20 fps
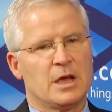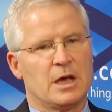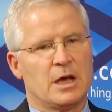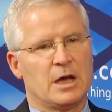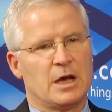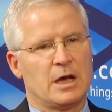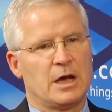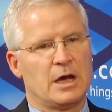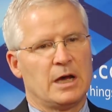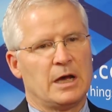
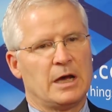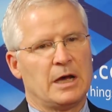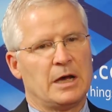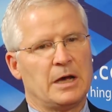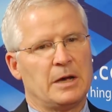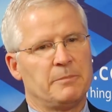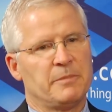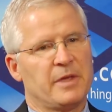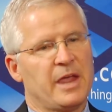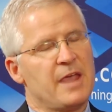
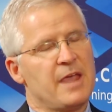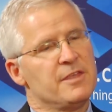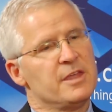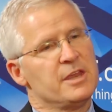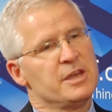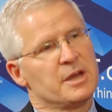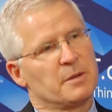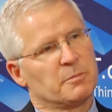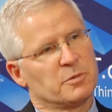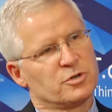And
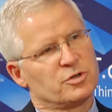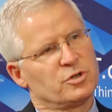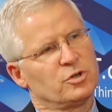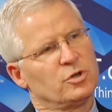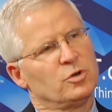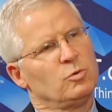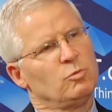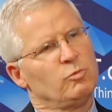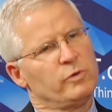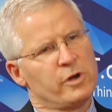then number
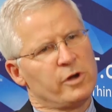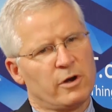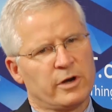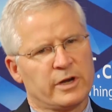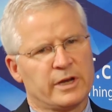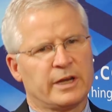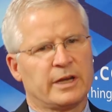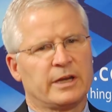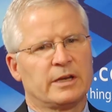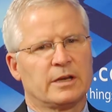two, we are
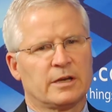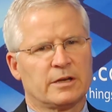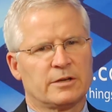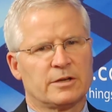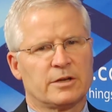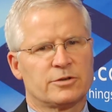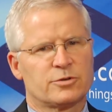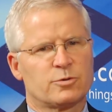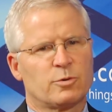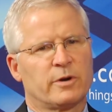
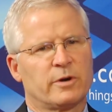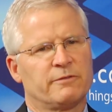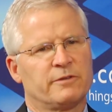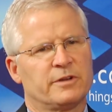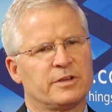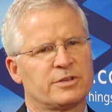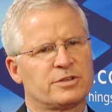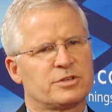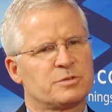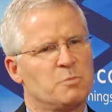getting sort of
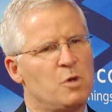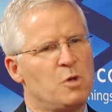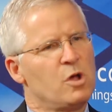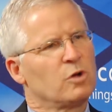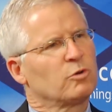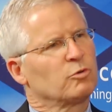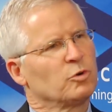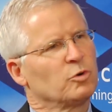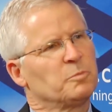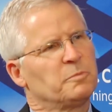a
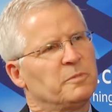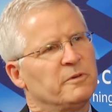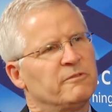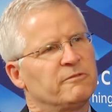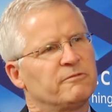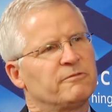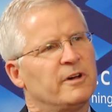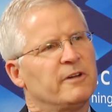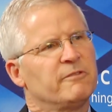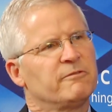small group
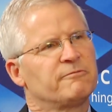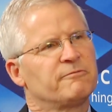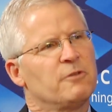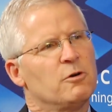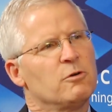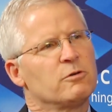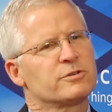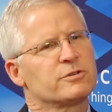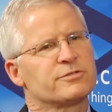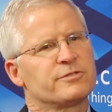of
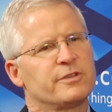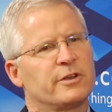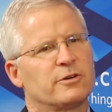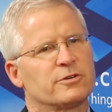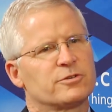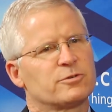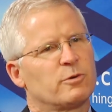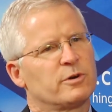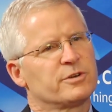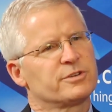folks that are
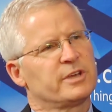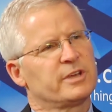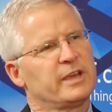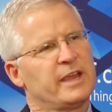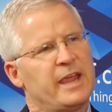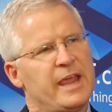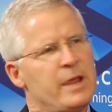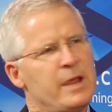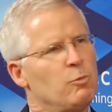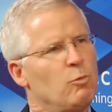sort of
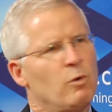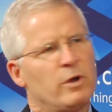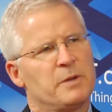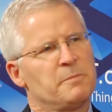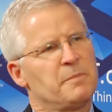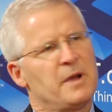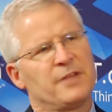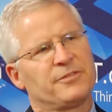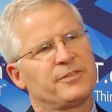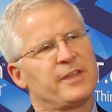saying, hey, what
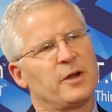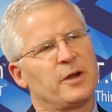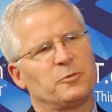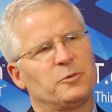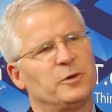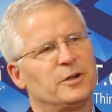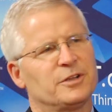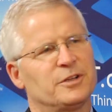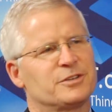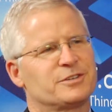about that
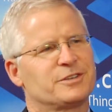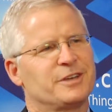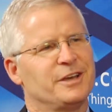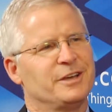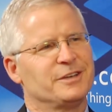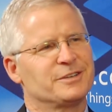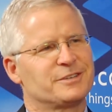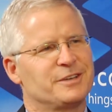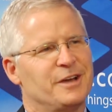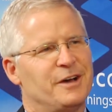real
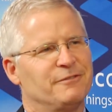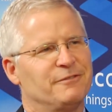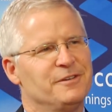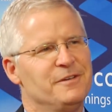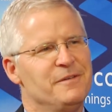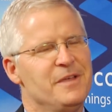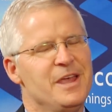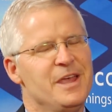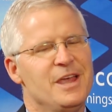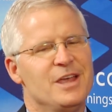estate stuff?
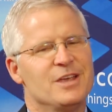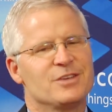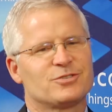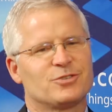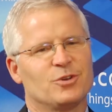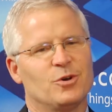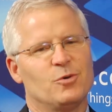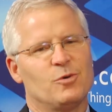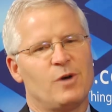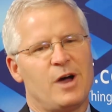
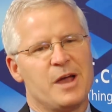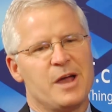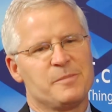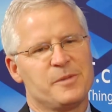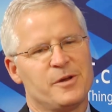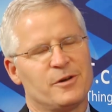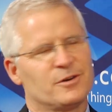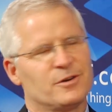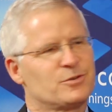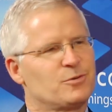So I'm
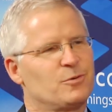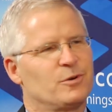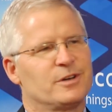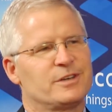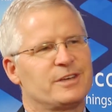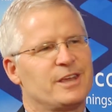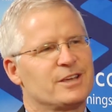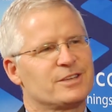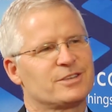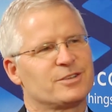here to sort
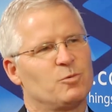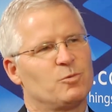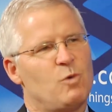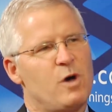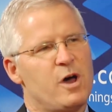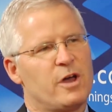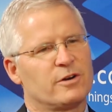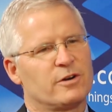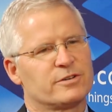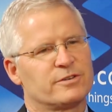of test the
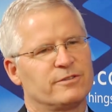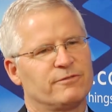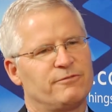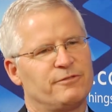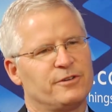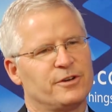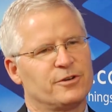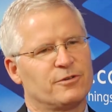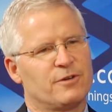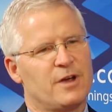waters to
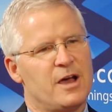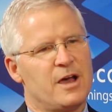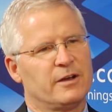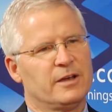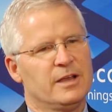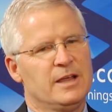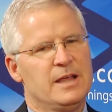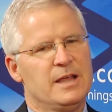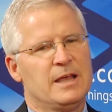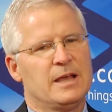figure
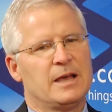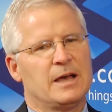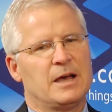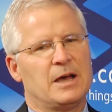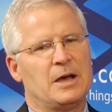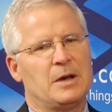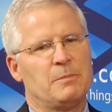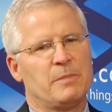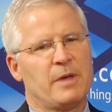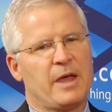out
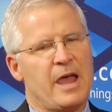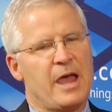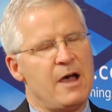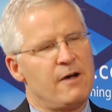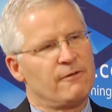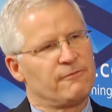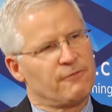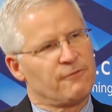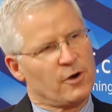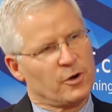
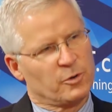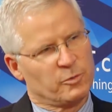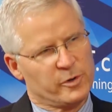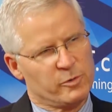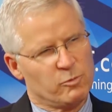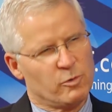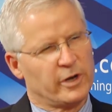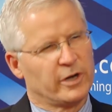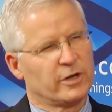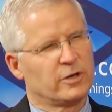how far do we
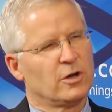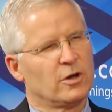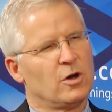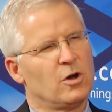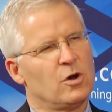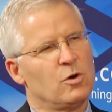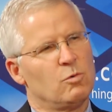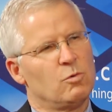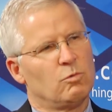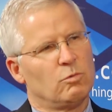want to
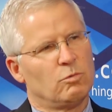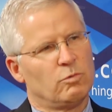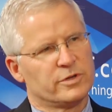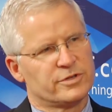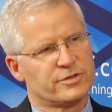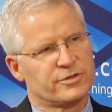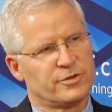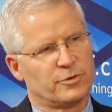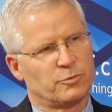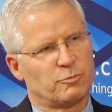go?
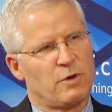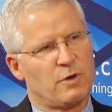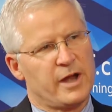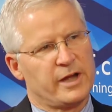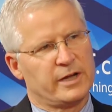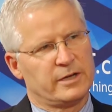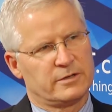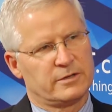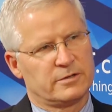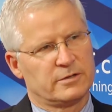What's the
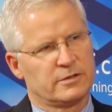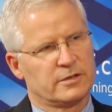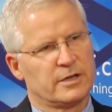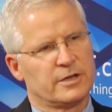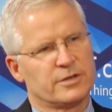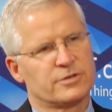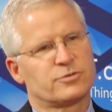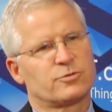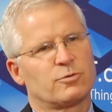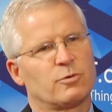right
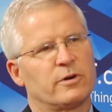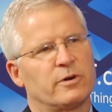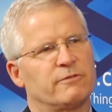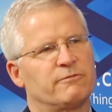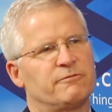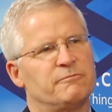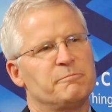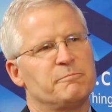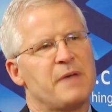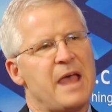sort
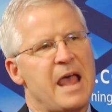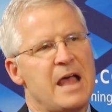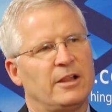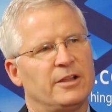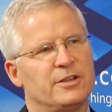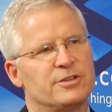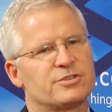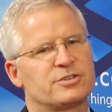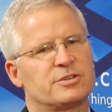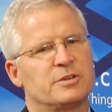of
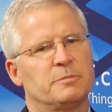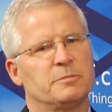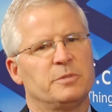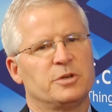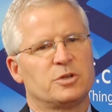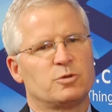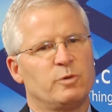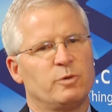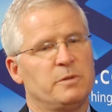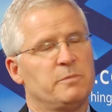balance
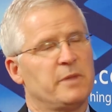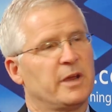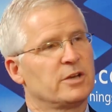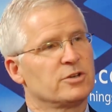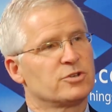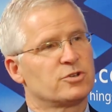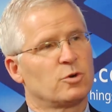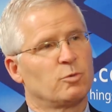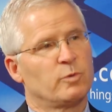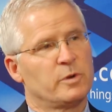between
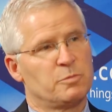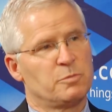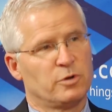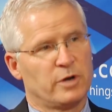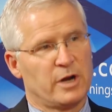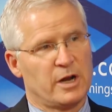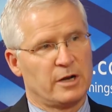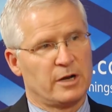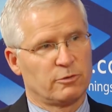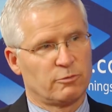making sure we
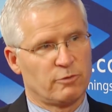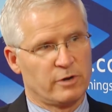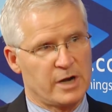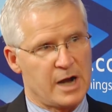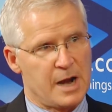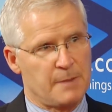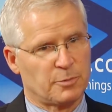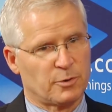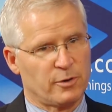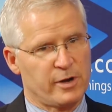put out great
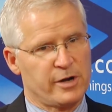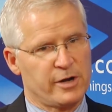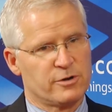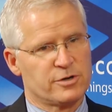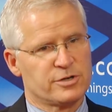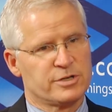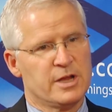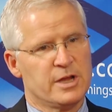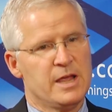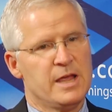
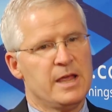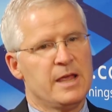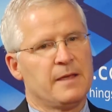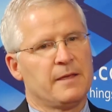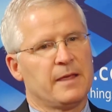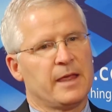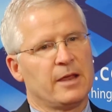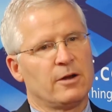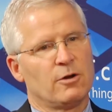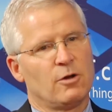operators
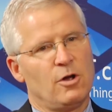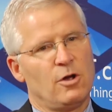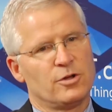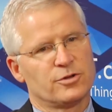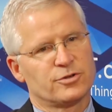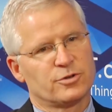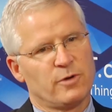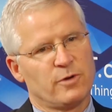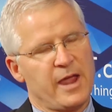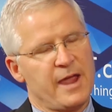and
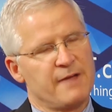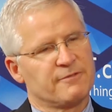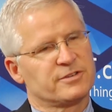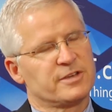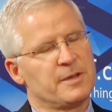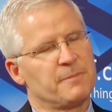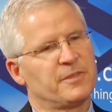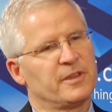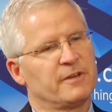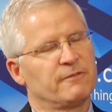also have
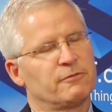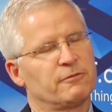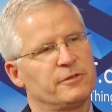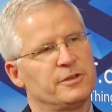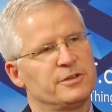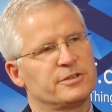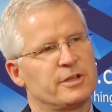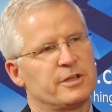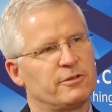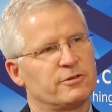something for
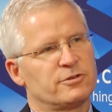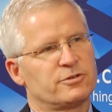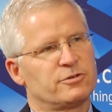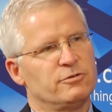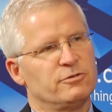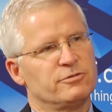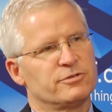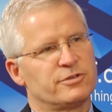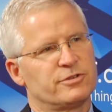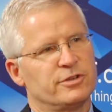these other
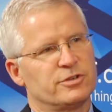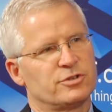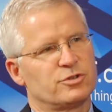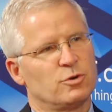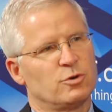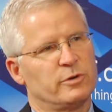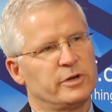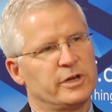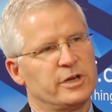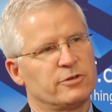students that
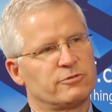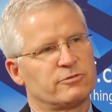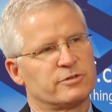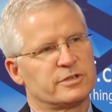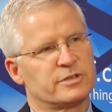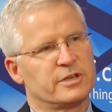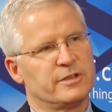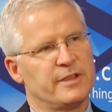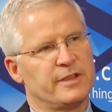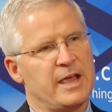show an
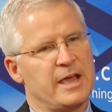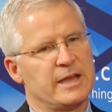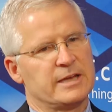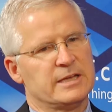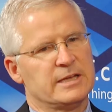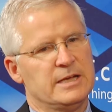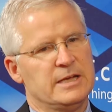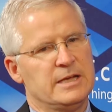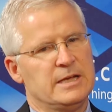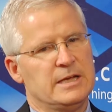interest in that?
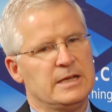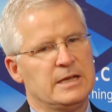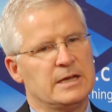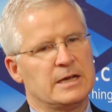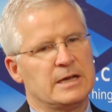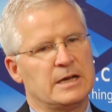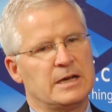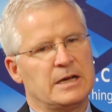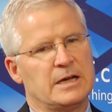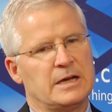
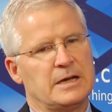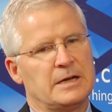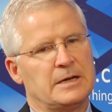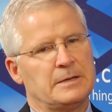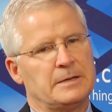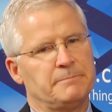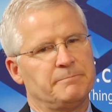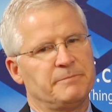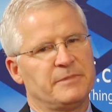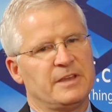
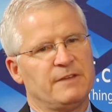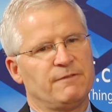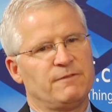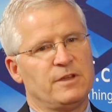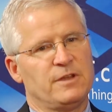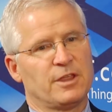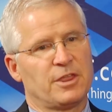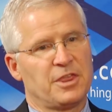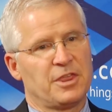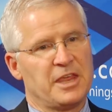If
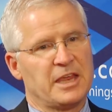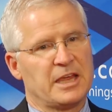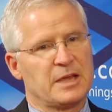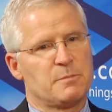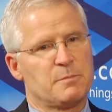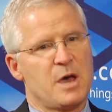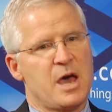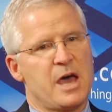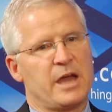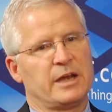you think
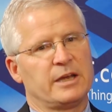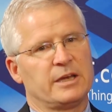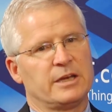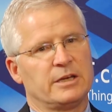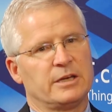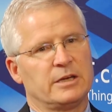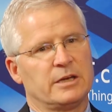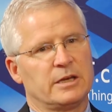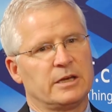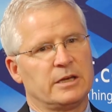about it,
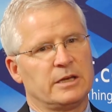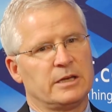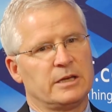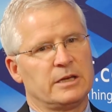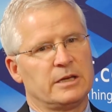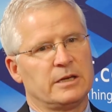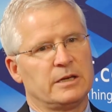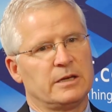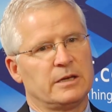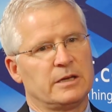
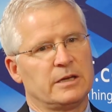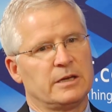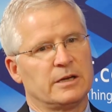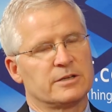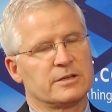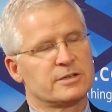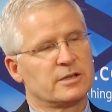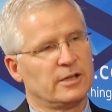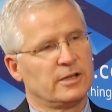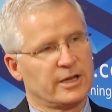in
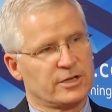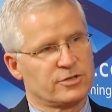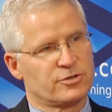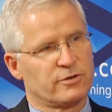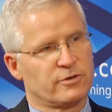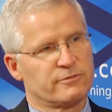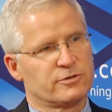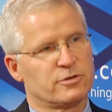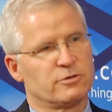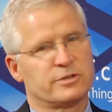a select
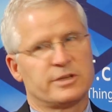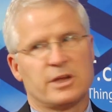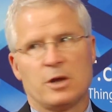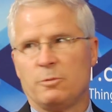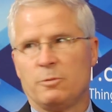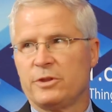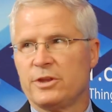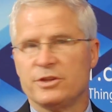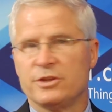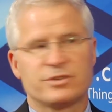service
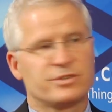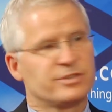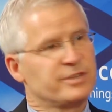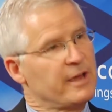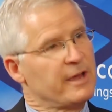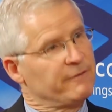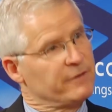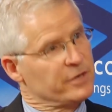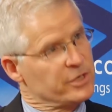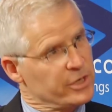hotel within
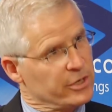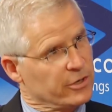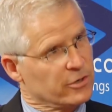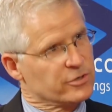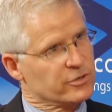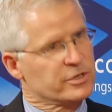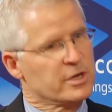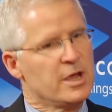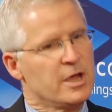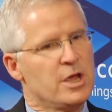7
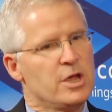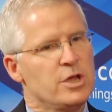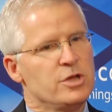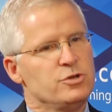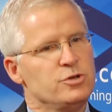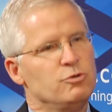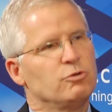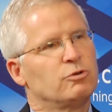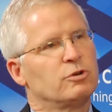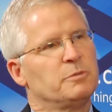years,
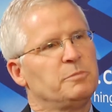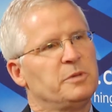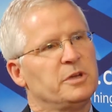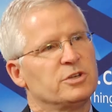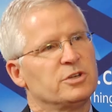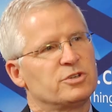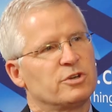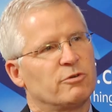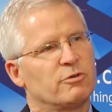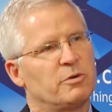you could be
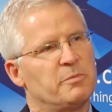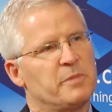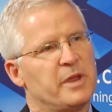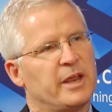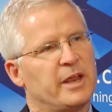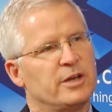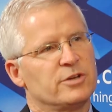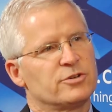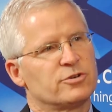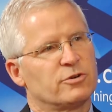a general
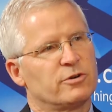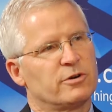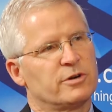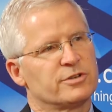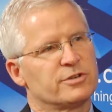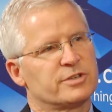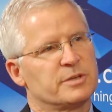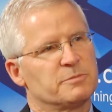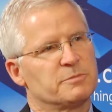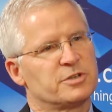manager
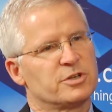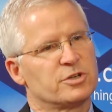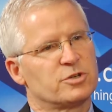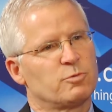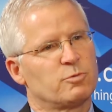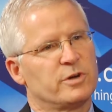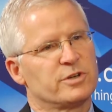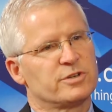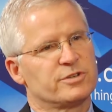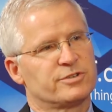in some
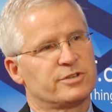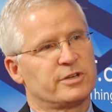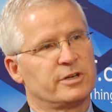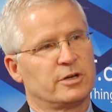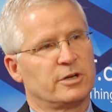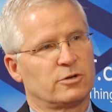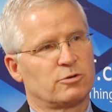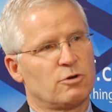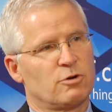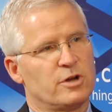situation
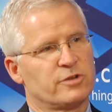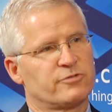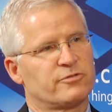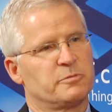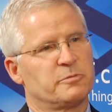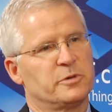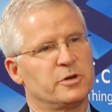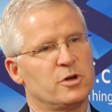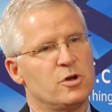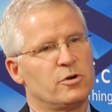sitting across
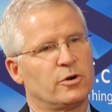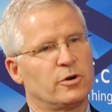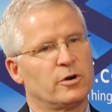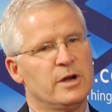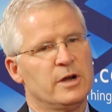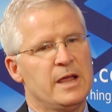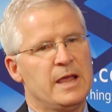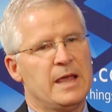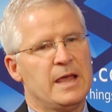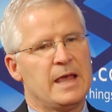from an
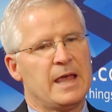owner.